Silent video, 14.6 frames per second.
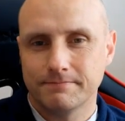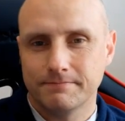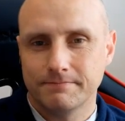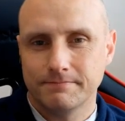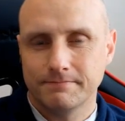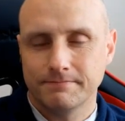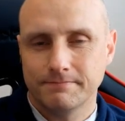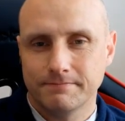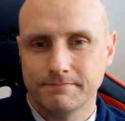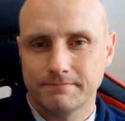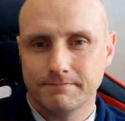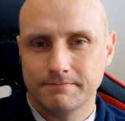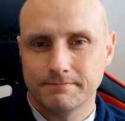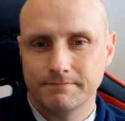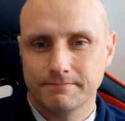
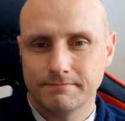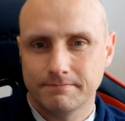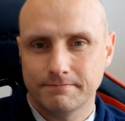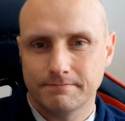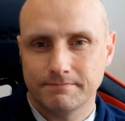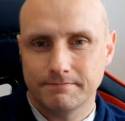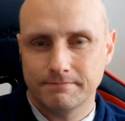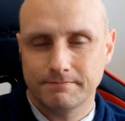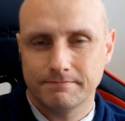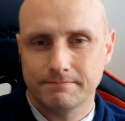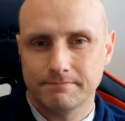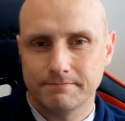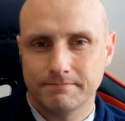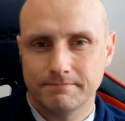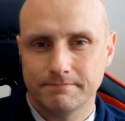
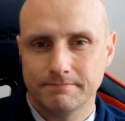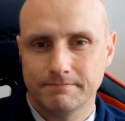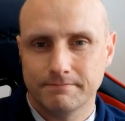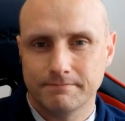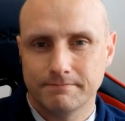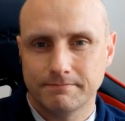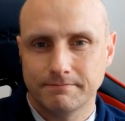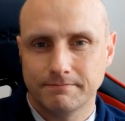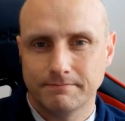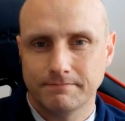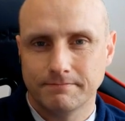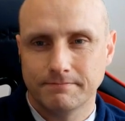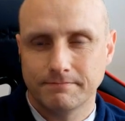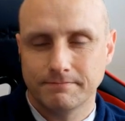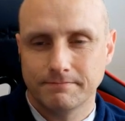
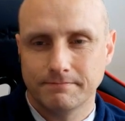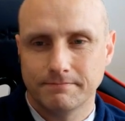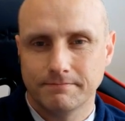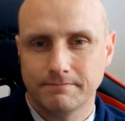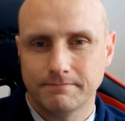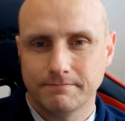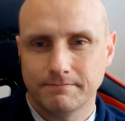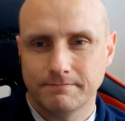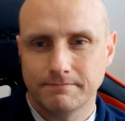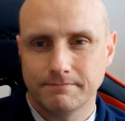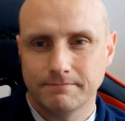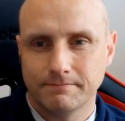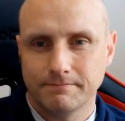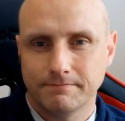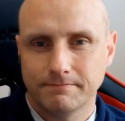
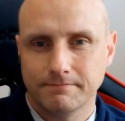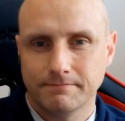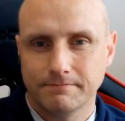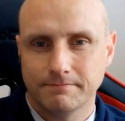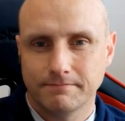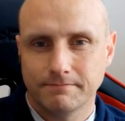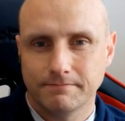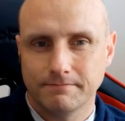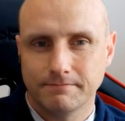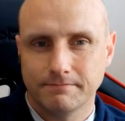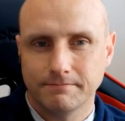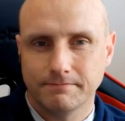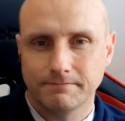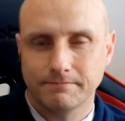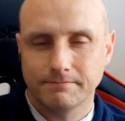
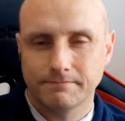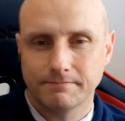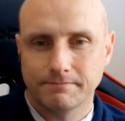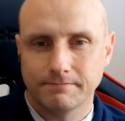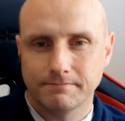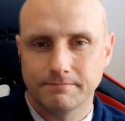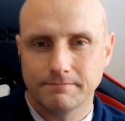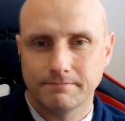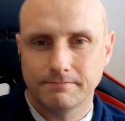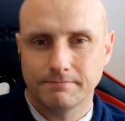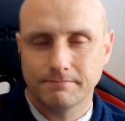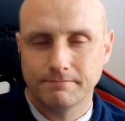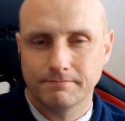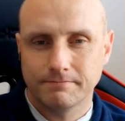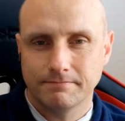
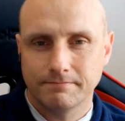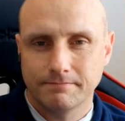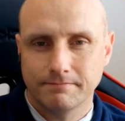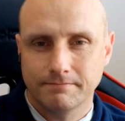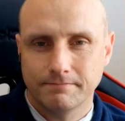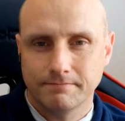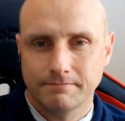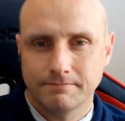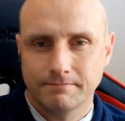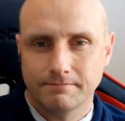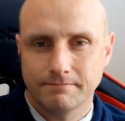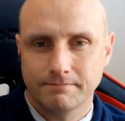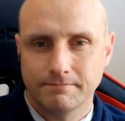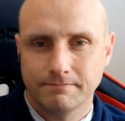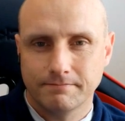
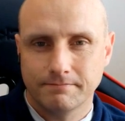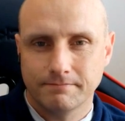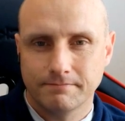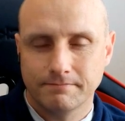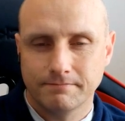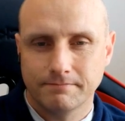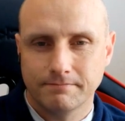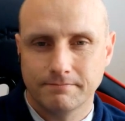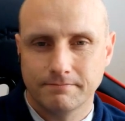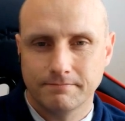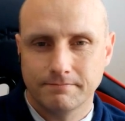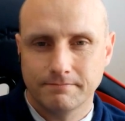[no speech]